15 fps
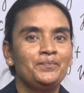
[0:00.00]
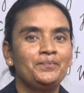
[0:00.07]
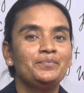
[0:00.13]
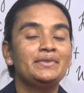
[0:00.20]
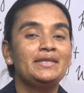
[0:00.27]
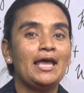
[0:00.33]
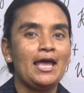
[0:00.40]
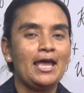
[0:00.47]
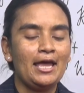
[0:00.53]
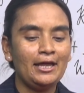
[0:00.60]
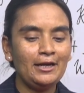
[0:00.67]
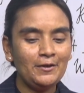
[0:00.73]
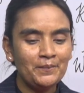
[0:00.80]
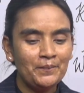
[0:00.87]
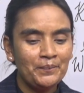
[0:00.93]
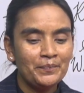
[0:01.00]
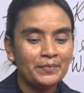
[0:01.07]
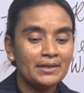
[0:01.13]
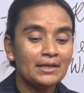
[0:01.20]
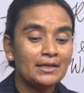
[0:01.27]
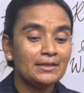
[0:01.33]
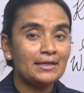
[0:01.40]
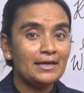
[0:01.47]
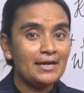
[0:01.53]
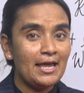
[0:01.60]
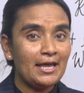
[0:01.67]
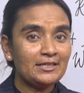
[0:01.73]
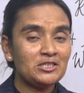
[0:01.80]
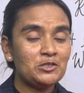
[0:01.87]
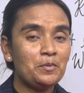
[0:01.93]
Then, the
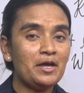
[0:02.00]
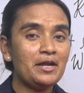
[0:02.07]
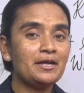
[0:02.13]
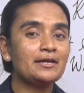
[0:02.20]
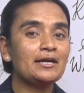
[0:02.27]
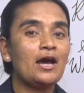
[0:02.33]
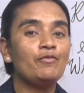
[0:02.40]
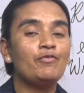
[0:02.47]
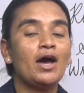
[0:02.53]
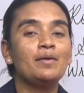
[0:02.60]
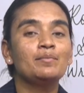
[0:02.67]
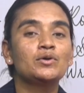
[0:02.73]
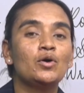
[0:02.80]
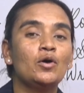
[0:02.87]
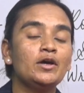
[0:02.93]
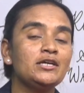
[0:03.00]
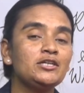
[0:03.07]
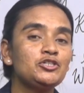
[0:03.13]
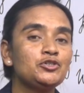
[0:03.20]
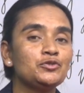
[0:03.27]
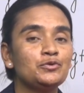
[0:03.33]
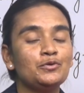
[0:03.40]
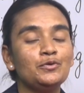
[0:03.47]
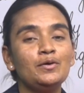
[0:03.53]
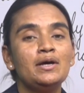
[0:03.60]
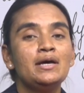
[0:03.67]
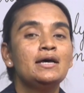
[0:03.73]
next paragraph I am going to,